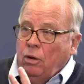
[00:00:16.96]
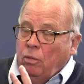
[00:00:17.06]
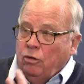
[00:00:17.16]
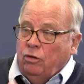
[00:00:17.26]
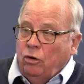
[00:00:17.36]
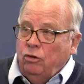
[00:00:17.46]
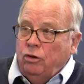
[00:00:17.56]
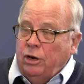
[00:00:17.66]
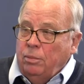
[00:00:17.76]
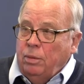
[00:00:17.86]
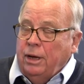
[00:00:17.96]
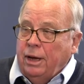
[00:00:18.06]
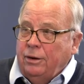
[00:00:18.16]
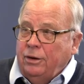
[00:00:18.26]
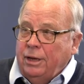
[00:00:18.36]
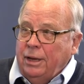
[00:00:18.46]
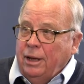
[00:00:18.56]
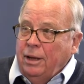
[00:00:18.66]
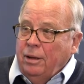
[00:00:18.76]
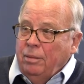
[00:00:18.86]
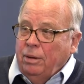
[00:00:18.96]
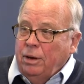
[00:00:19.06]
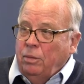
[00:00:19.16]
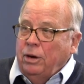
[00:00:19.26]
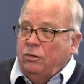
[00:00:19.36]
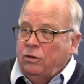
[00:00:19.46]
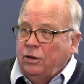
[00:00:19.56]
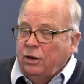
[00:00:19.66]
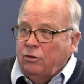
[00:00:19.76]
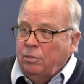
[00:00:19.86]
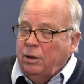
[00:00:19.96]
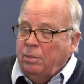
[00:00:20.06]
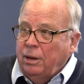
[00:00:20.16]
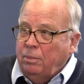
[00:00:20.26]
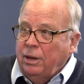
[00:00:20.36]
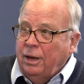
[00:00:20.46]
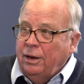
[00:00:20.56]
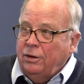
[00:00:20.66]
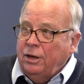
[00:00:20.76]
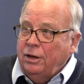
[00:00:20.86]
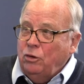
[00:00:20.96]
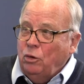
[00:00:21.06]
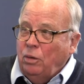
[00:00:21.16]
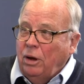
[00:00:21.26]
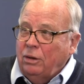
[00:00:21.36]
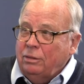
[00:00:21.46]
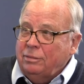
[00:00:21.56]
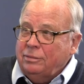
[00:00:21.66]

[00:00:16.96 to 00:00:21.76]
Resolution in BRD. Peter, why don't you tell us a bit about BRD and your role?